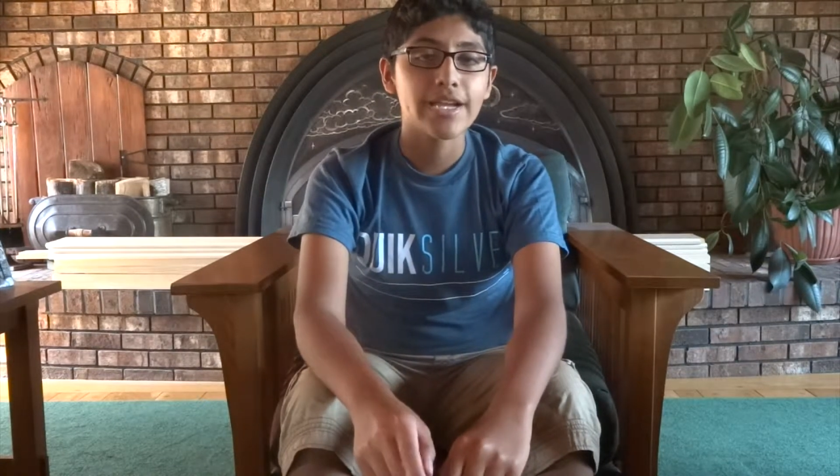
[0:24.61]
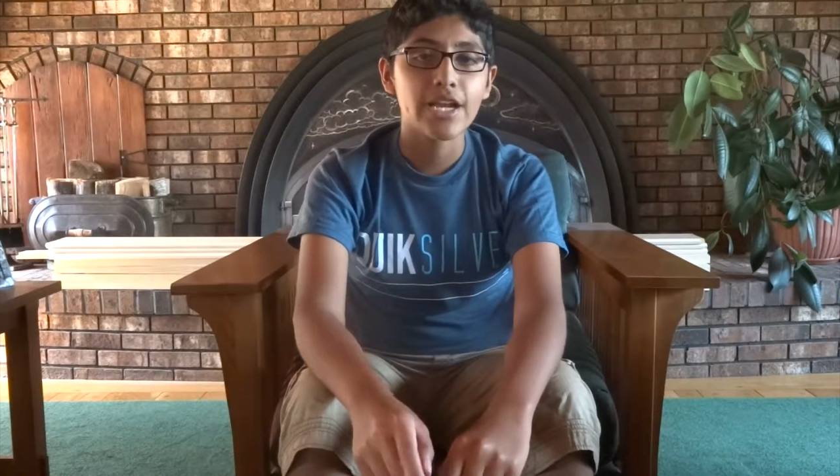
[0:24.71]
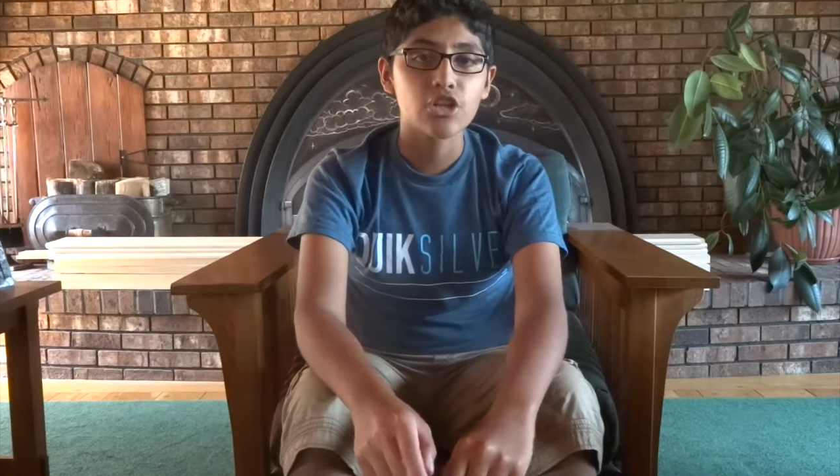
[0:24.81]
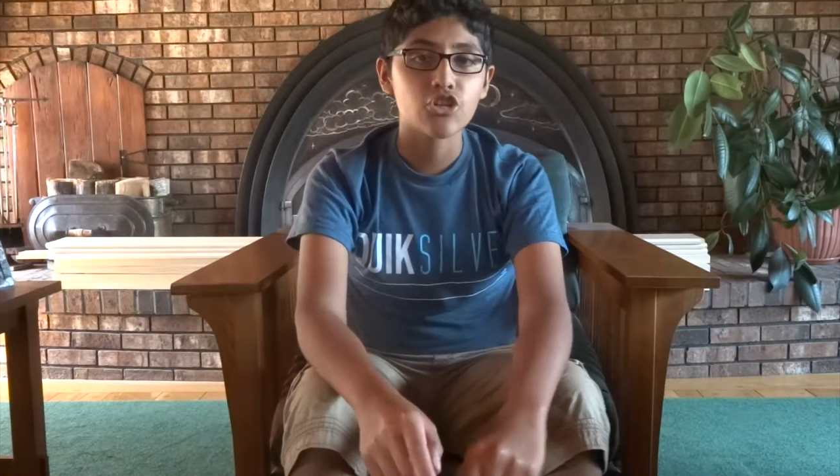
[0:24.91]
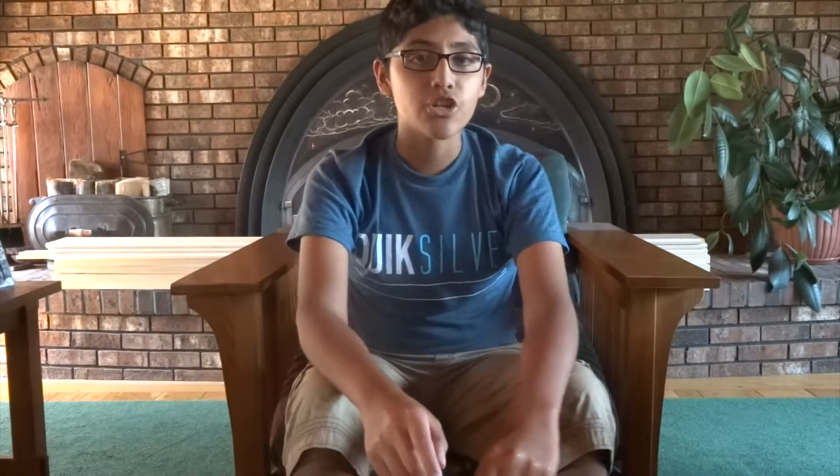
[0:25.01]

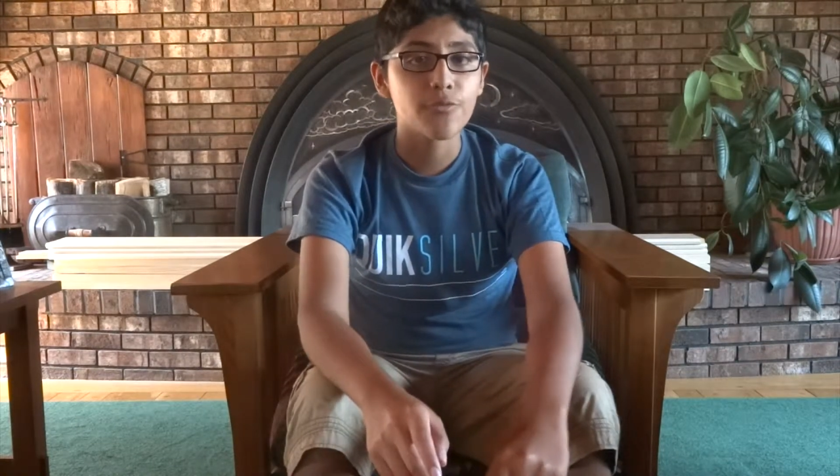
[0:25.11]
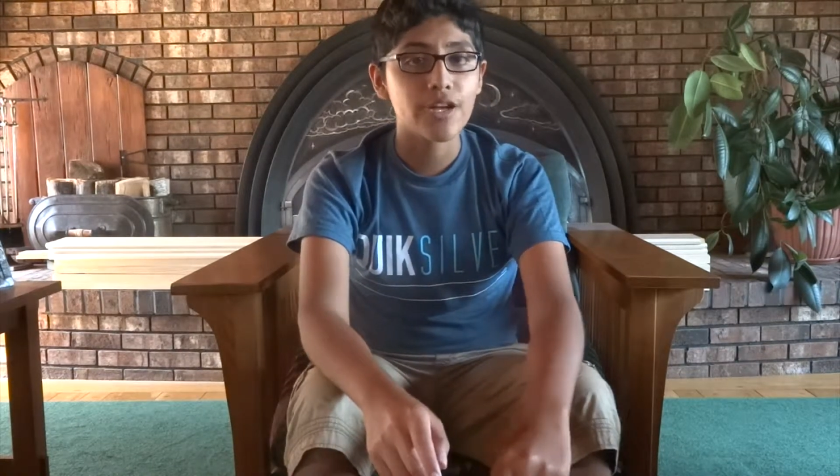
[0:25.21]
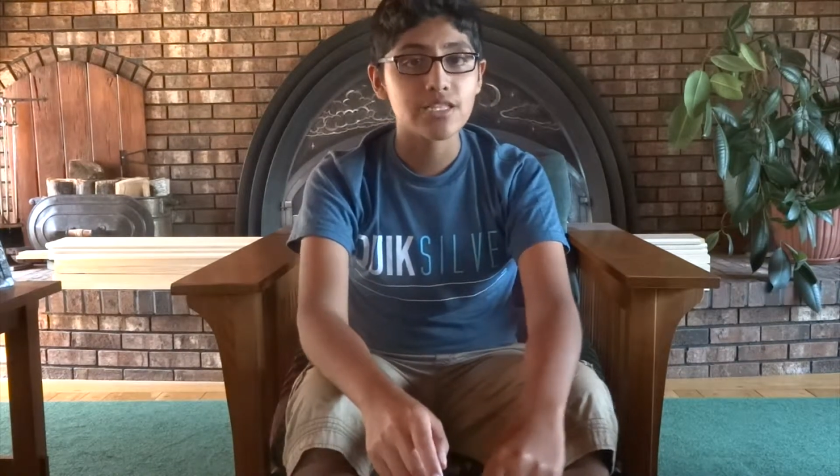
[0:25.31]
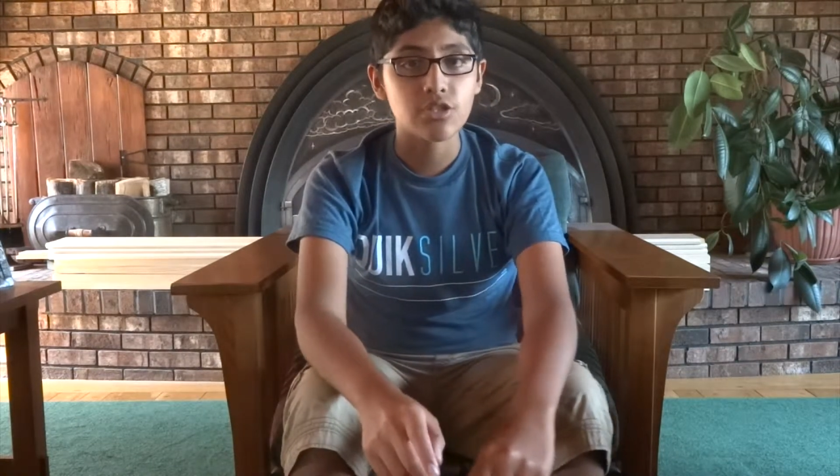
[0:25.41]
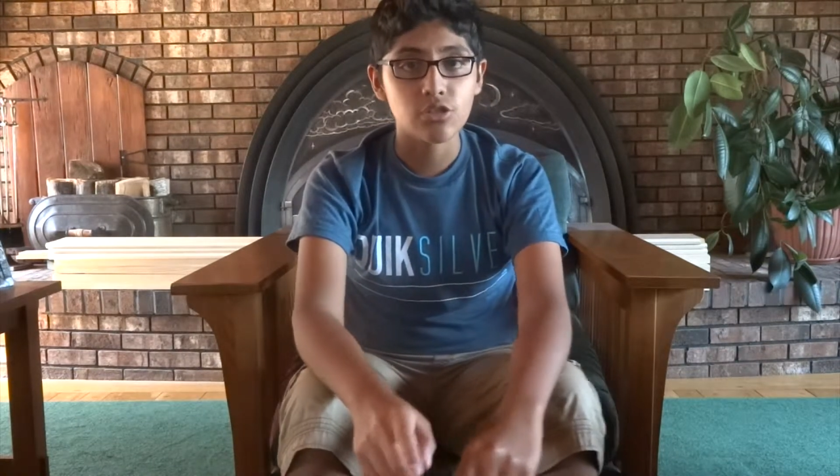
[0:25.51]
character
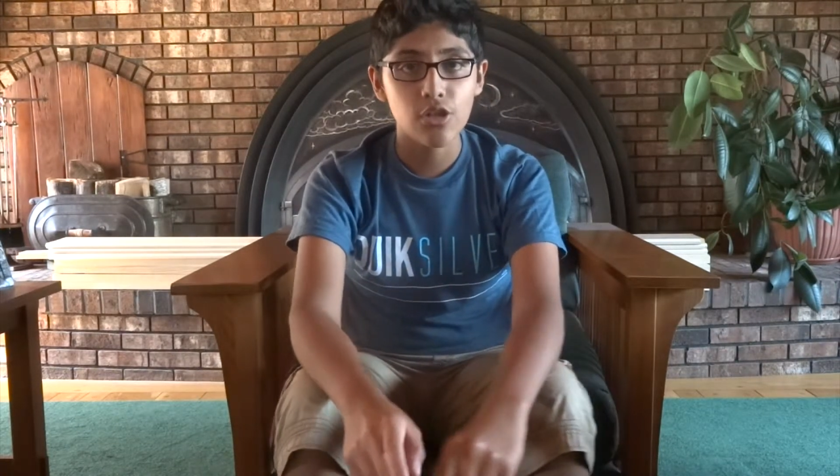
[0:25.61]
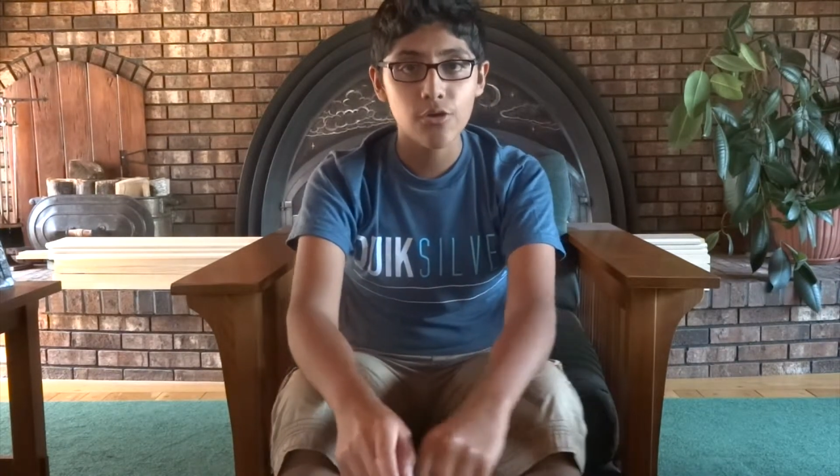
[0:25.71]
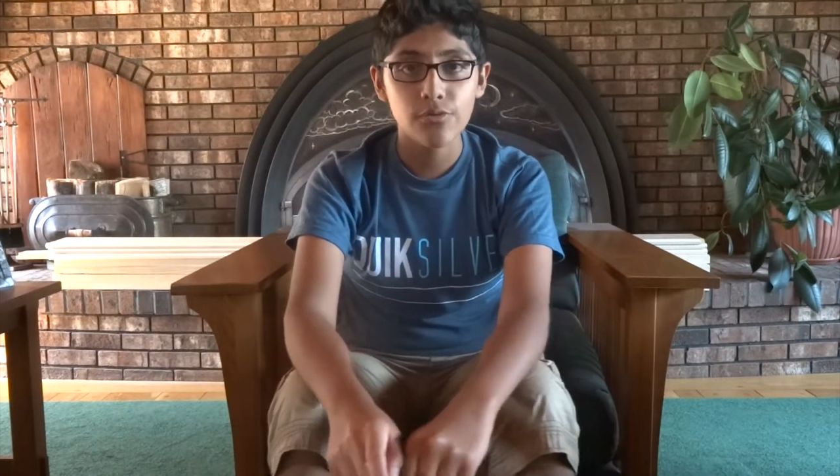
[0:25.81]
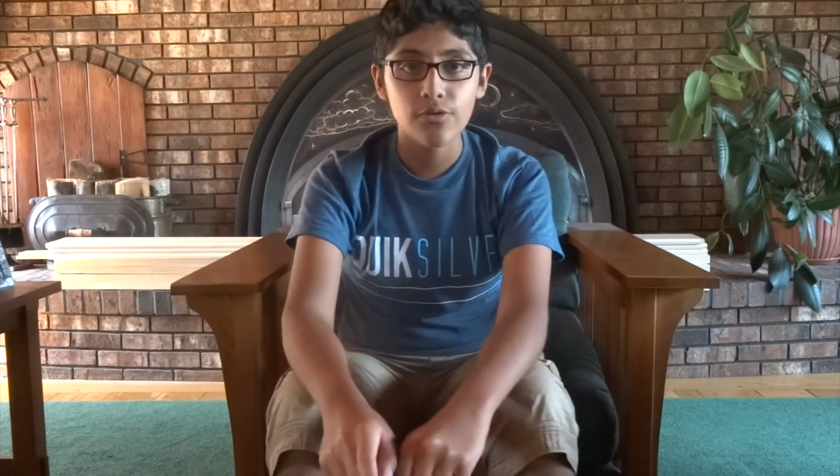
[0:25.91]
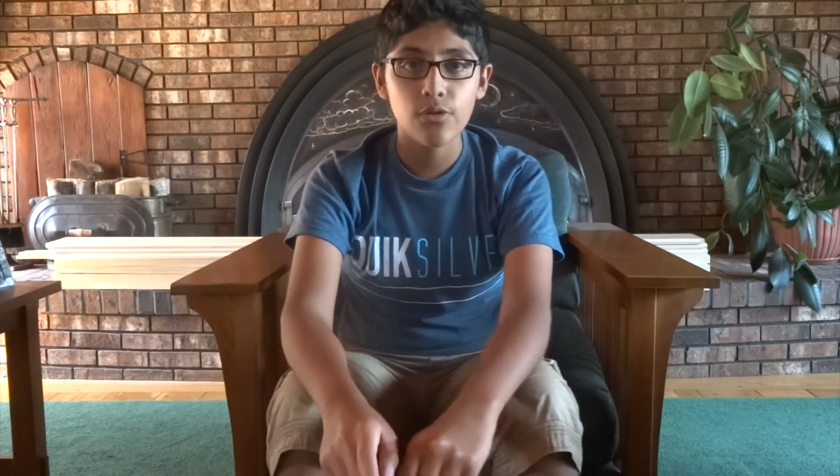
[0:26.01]
defines their
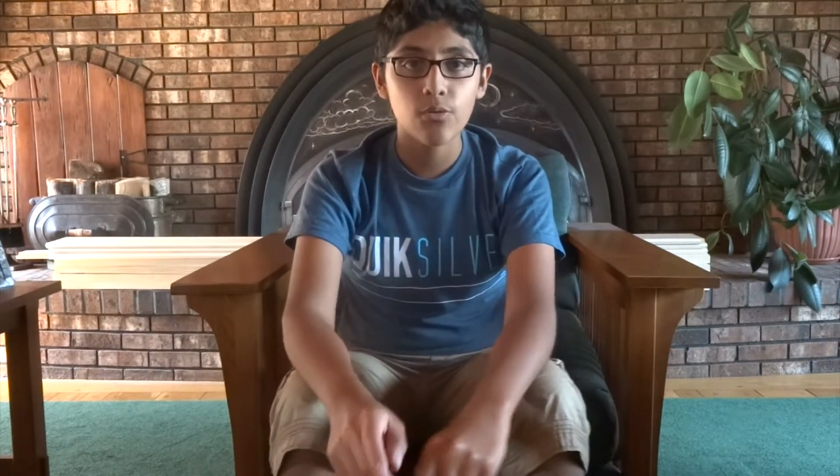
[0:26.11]
love